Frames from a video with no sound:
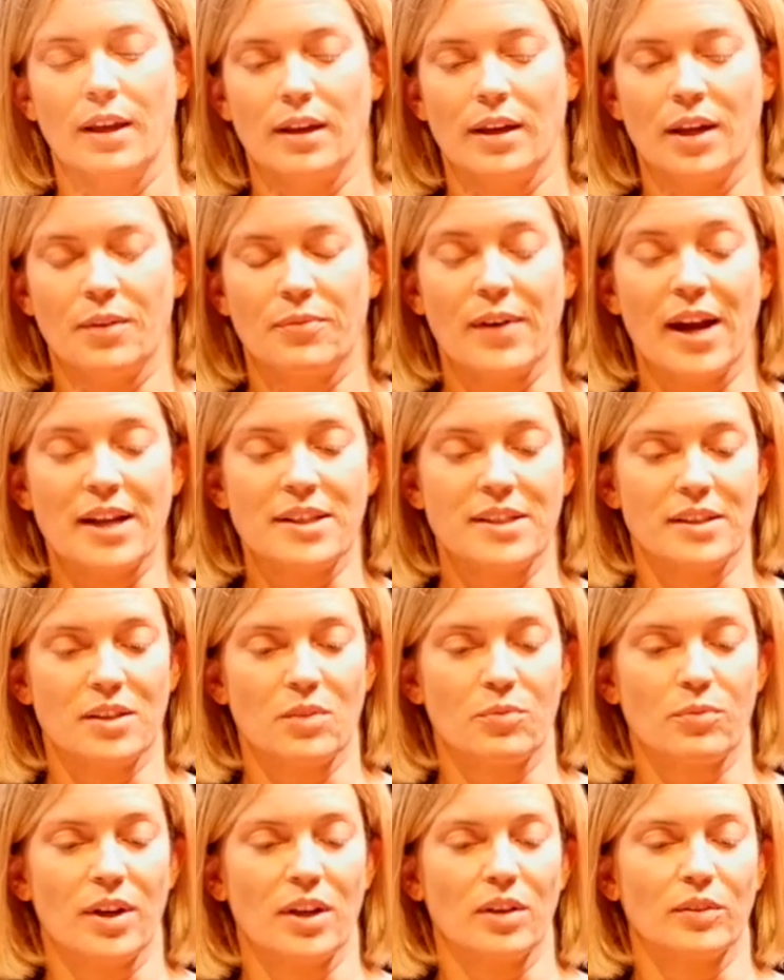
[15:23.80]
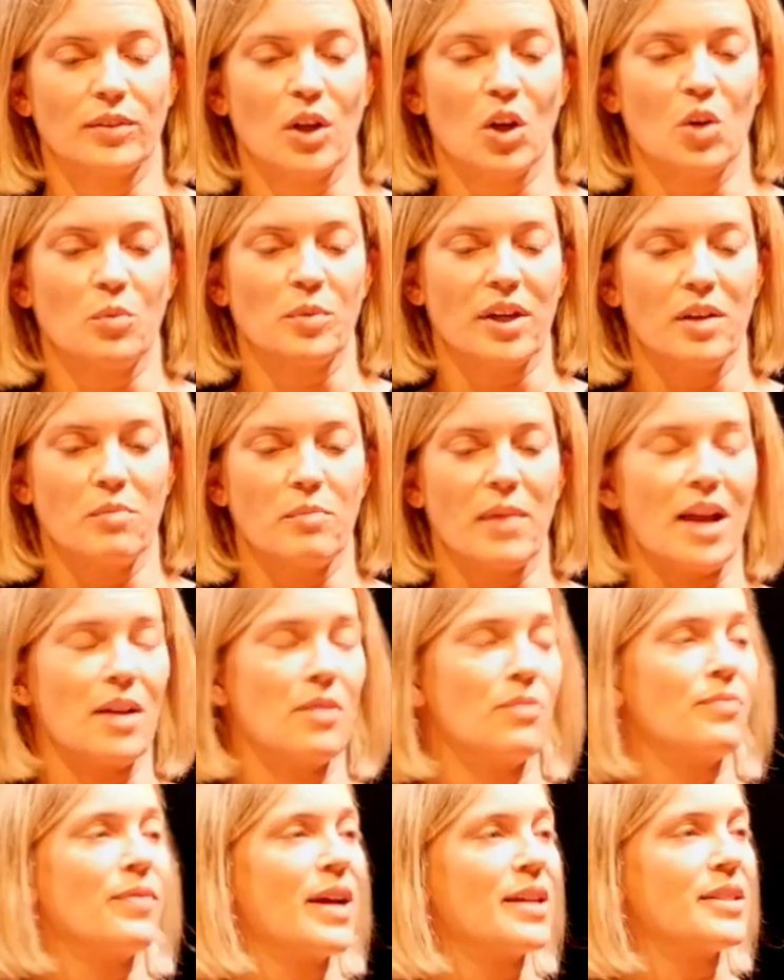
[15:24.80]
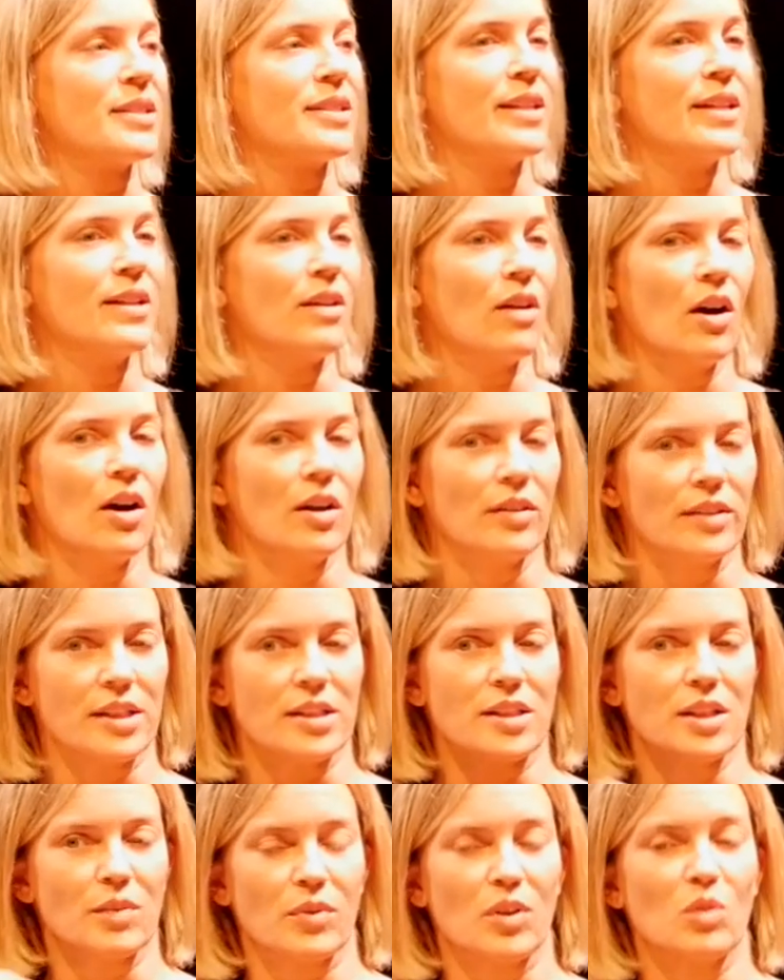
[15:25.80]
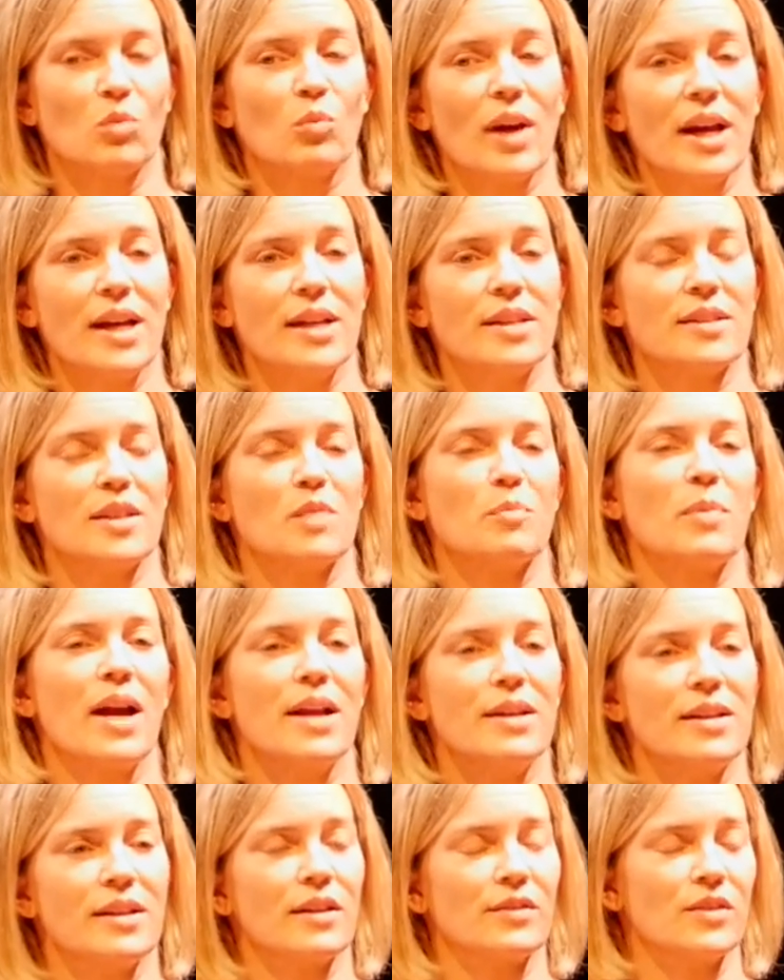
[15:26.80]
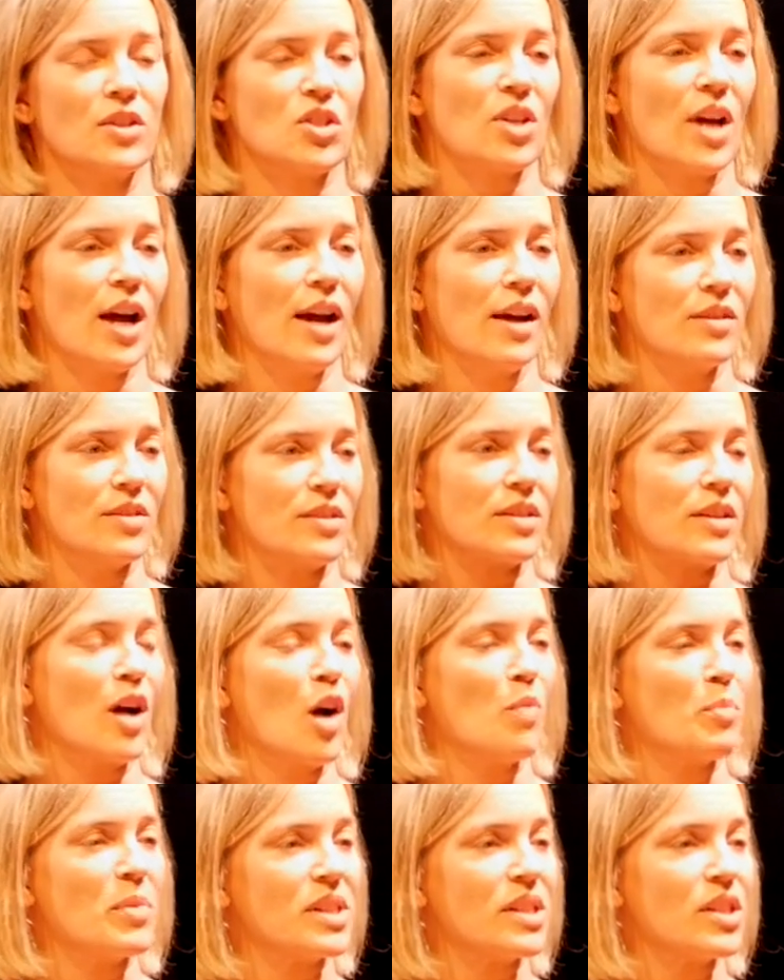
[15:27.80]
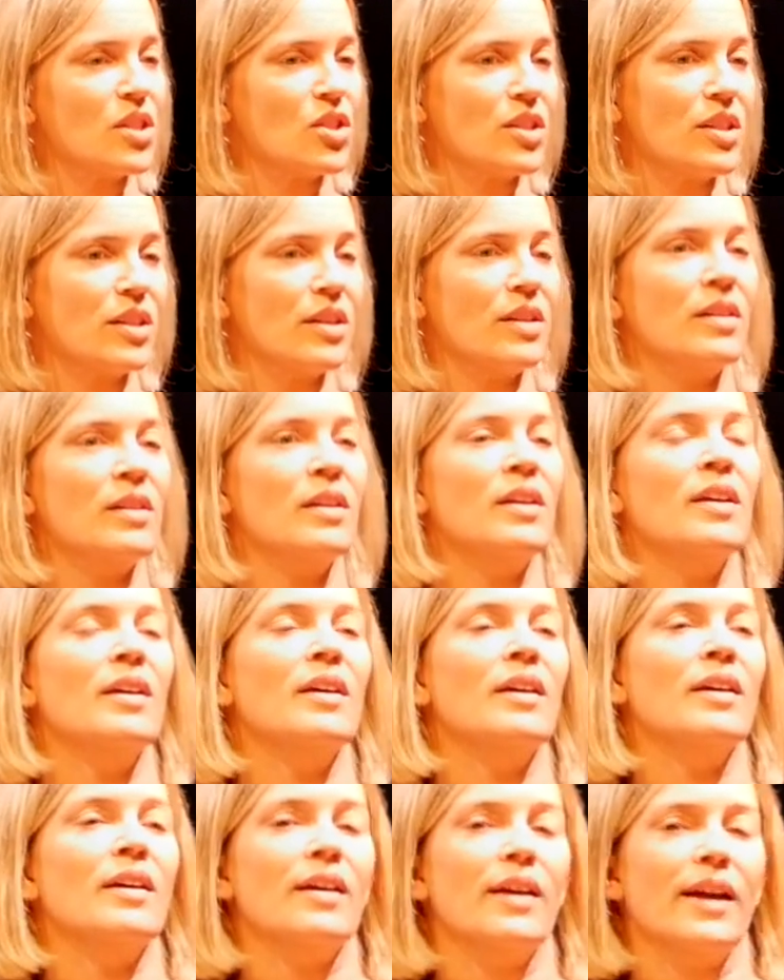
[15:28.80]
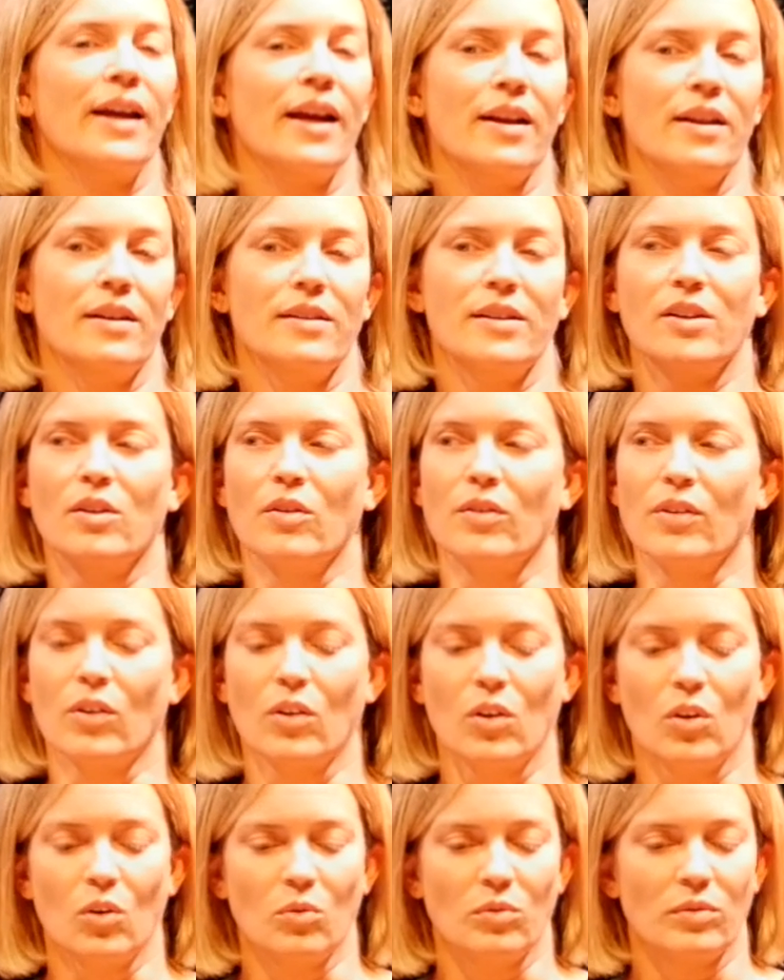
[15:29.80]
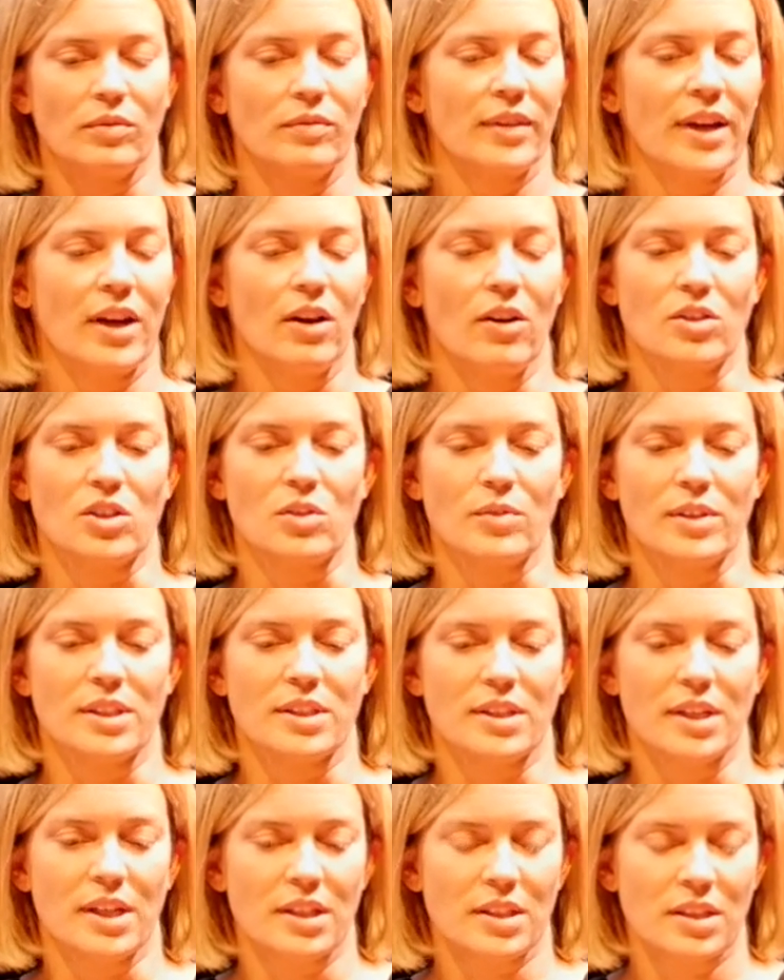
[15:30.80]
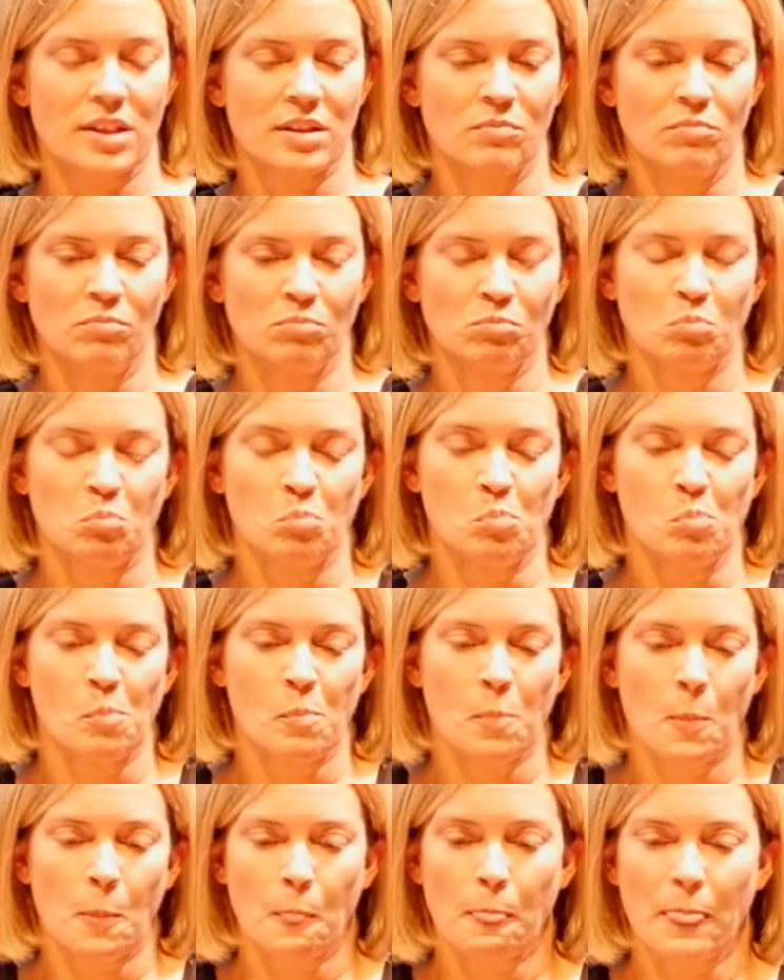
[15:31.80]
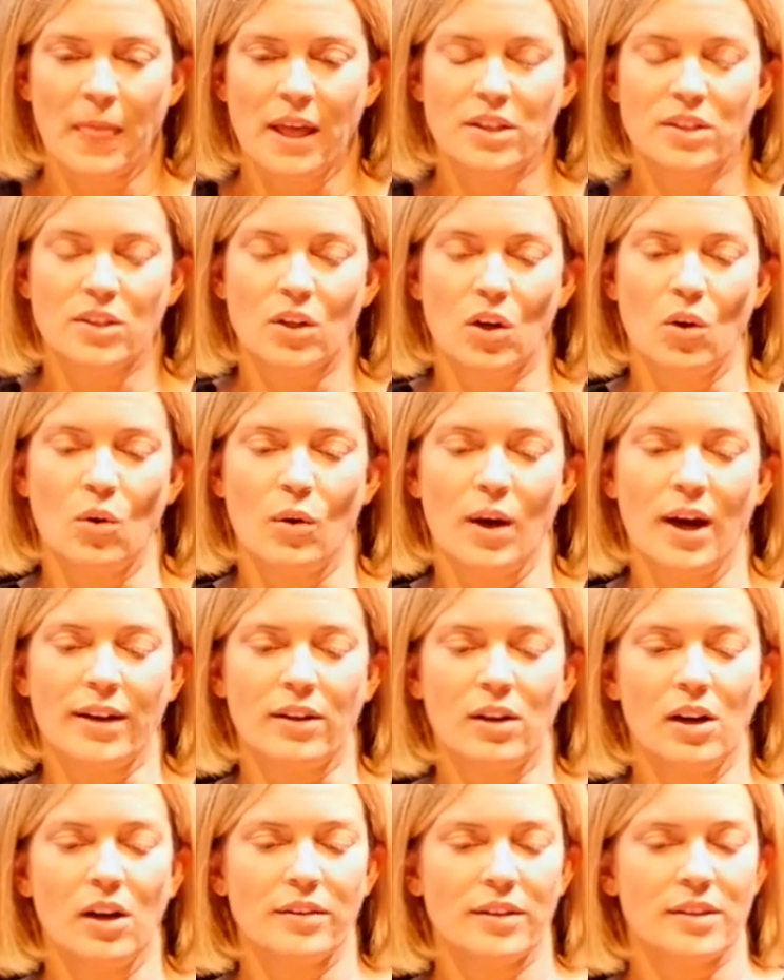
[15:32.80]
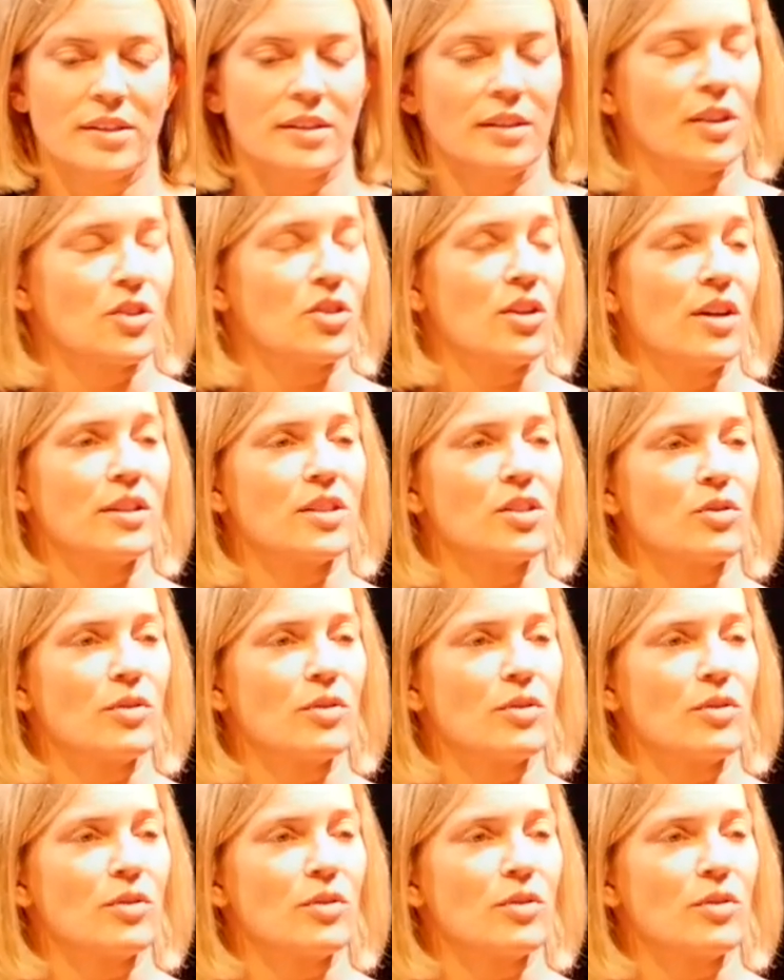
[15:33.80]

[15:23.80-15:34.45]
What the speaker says: affecting the frontal lobe can manifest in all these different ways depending on the child's composition and their own characteristics. So I call this electronic